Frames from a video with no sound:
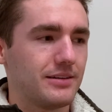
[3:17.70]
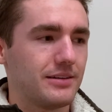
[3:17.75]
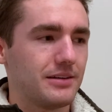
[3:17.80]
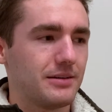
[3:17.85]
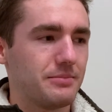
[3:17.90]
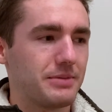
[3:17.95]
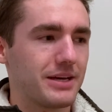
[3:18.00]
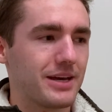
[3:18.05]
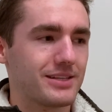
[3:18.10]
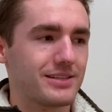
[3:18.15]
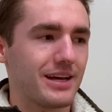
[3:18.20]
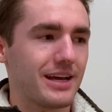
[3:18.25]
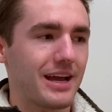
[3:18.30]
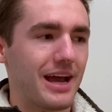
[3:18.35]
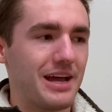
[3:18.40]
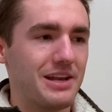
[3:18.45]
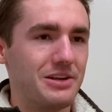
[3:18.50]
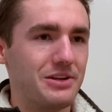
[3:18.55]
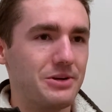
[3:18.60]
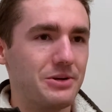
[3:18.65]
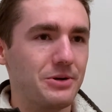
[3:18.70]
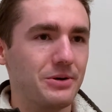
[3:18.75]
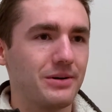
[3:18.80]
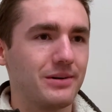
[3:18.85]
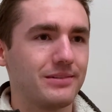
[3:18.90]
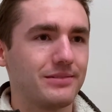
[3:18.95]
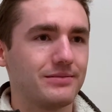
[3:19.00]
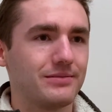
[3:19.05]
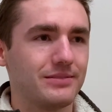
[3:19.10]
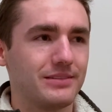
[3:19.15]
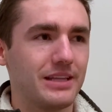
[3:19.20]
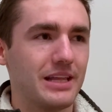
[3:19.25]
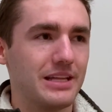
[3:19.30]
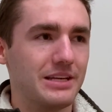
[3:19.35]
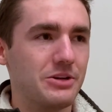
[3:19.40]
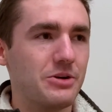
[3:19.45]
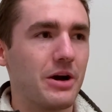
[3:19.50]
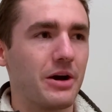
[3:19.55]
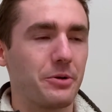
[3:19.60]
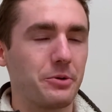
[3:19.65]
because like I knew they
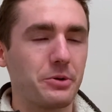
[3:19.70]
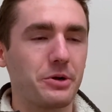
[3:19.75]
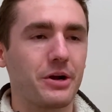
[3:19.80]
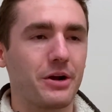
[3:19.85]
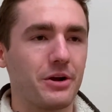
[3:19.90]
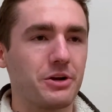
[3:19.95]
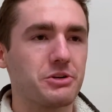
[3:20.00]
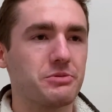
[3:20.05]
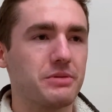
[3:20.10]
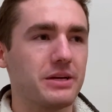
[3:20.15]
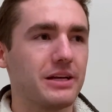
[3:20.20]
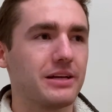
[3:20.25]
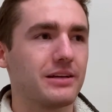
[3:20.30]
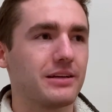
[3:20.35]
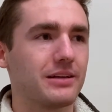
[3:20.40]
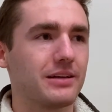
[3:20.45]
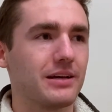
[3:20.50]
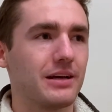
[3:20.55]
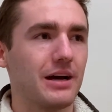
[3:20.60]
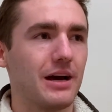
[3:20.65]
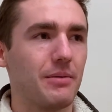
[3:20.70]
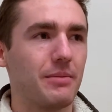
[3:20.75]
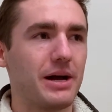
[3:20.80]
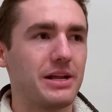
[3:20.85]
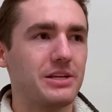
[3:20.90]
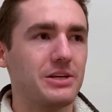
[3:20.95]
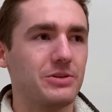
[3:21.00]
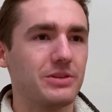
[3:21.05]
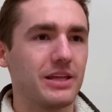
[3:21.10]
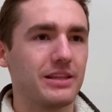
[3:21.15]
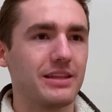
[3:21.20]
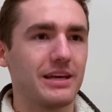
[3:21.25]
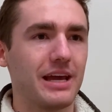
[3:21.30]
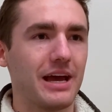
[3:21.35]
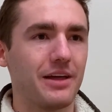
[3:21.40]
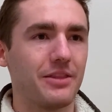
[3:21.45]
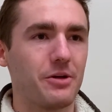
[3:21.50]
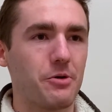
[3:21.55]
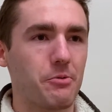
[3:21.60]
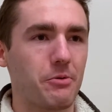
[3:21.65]
knew how to encourage me. I knew that they
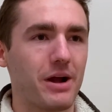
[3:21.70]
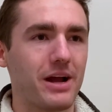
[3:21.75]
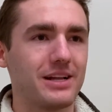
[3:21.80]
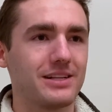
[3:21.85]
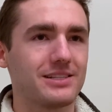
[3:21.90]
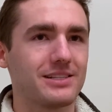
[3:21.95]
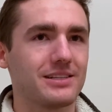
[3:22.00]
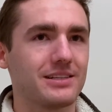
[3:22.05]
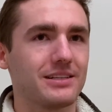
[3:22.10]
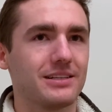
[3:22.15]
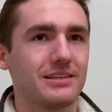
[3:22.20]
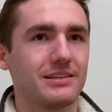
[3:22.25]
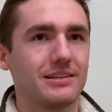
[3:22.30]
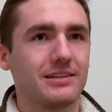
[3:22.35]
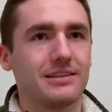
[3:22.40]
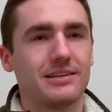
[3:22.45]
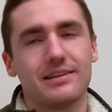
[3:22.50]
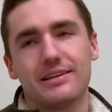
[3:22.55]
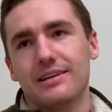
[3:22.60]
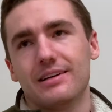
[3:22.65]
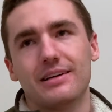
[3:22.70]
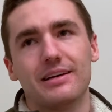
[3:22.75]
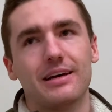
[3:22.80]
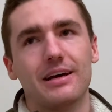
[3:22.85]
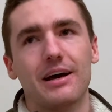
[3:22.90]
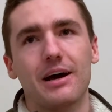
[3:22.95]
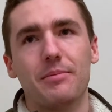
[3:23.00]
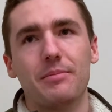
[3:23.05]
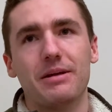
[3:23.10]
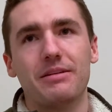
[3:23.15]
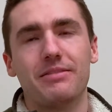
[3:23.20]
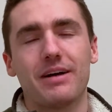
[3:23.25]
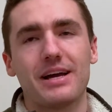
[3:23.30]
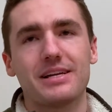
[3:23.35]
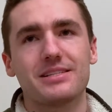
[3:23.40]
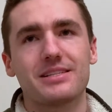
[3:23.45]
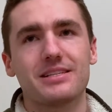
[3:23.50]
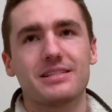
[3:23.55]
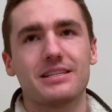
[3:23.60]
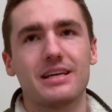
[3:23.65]
had the right advice
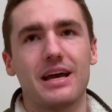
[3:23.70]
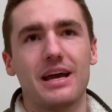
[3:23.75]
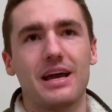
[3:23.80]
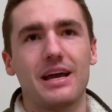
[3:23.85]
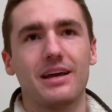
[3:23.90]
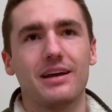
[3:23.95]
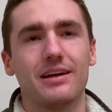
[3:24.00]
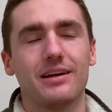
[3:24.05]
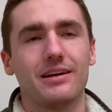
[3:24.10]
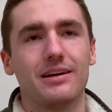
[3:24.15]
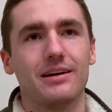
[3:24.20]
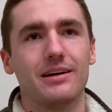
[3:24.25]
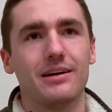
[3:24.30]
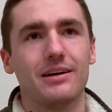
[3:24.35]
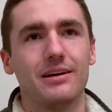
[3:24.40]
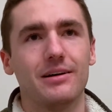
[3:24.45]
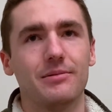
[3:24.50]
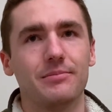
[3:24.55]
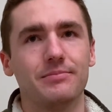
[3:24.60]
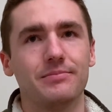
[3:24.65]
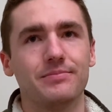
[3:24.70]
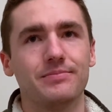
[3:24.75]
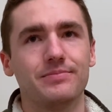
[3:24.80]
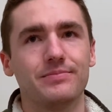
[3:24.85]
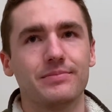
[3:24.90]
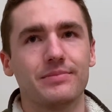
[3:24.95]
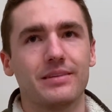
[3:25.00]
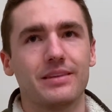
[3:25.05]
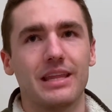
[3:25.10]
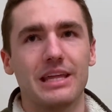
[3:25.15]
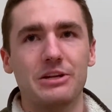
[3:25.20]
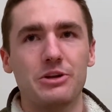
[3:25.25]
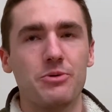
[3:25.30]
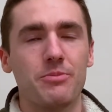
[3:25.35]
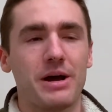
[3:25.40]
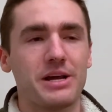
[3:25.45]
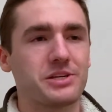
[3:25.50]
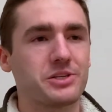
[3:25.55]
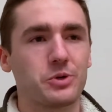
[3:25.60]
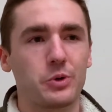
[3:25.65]
to say. They knew
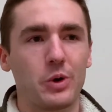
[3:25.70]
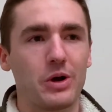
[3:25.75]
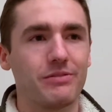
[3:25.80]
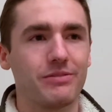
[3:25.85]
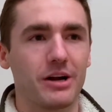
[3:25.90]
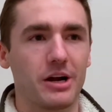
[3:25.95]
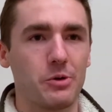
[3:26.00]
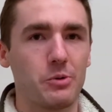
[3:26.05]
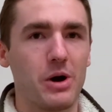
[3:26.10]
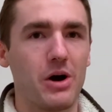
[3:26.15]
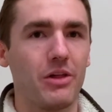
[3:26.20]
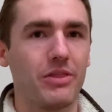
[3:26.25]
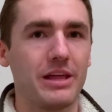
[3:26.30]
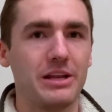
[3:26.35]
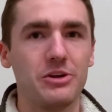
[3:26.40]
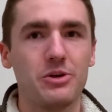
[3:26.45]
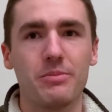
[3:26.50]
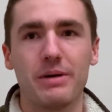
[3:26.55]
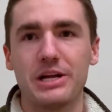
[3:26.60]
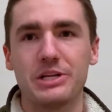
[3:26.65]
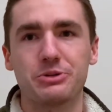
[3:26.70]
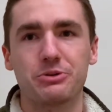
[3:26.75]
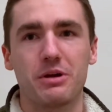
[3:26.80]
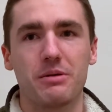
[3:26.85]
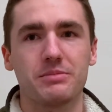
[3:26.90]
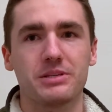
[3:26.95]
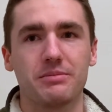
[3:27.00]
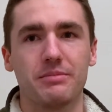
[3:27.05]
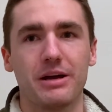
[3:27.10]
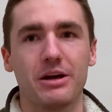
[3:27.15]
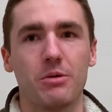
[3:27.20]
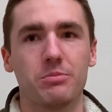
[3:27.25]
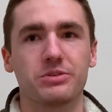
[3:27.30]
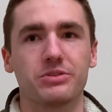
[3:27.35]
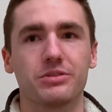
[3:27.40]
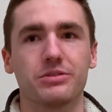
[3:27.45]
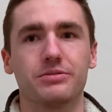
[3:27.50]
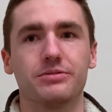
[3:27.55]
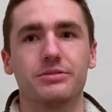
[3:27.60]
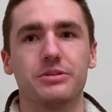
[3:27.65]
my story very well. They knew my dreams and my hopes for
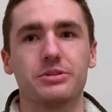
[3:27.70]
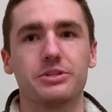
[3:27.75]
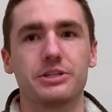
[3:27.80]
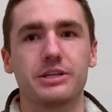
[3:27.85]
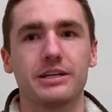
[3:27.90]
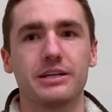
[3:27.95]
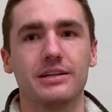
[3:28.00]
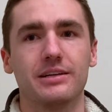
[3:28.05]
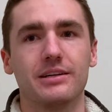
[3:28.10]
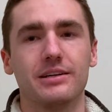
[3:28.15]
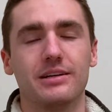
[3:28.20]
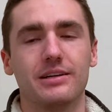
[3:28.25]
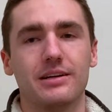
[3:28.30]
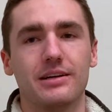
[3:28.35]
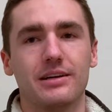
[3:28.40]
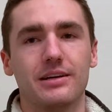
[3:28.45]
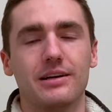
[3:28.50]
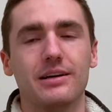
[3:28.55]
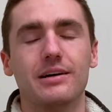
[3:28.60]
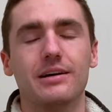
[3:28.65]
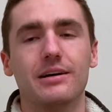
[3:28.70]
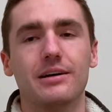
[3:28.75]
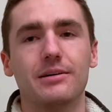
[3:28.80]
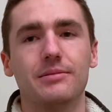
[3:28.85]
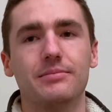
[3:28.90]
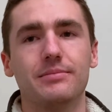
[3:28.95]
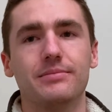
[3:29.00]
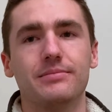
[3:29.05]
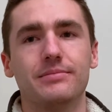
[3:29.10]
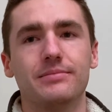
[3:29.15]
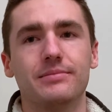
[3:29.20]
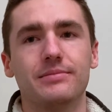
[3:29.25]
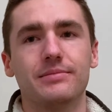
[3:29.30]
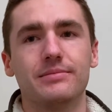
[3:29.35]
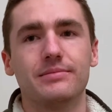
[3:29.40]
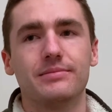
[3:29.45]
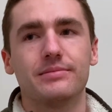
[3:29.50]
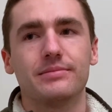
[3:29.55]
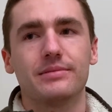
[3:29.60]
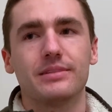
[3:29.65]
the future. And
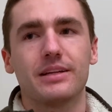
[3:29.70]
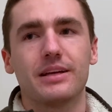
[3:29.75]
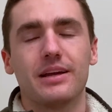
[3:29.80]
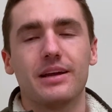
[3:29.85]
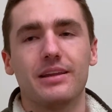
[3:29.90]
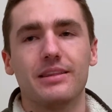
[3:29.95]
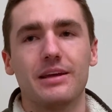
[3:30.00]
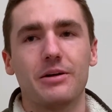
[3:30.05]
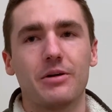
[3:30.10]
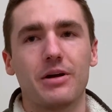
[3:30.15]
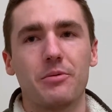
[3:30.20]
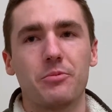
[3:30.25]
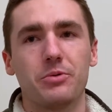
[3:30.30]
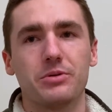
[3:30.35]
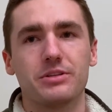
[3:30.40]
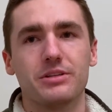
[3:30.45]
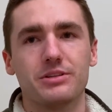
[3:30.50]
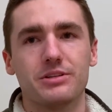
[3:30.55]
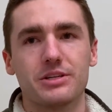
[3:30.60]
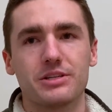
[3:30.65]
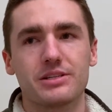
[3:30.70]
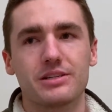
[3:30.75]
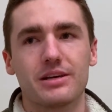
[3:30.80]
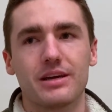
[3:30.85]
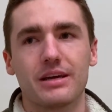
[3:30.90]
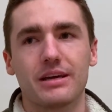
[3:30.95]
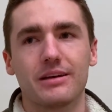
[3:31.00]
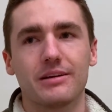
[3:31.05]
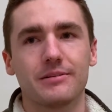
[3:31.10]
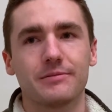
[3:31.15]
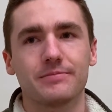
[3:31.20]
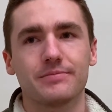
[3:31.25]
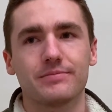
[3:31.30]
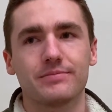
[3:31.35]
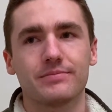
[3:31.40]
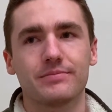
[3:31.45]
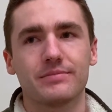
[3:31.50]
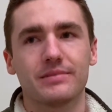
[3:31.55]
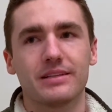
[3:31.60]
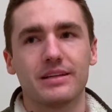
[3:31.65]
they were able to just like
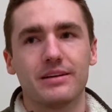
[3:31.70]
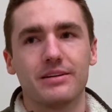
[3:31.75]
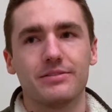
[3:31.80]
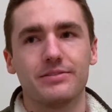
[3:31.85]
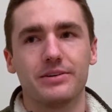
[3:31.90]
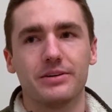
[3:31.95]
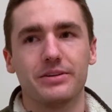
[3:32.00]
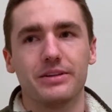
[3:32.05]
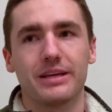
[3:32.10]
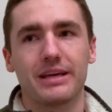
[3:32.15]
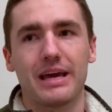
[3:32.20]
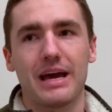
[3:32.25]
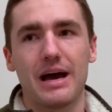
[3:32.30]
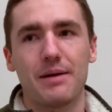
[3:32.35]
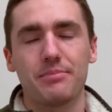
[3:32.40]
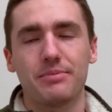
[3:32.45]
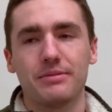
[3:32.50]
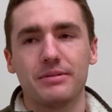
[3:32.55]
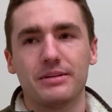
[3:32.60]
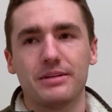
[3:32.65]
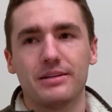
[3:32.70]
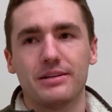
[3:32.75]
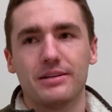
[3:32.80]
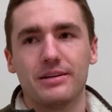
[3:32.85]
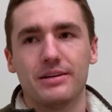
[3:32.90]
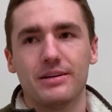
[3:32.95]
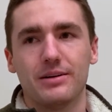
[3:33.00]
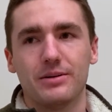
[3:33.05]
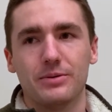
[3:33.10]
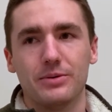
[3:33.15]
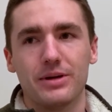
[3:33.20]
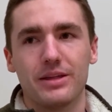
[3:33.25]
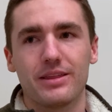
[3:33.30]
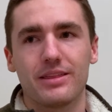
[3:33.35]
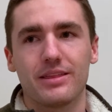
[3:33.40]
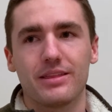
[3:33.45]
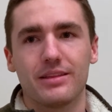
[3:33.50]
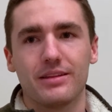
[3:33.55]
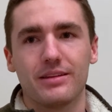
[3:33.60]
fill in the gap with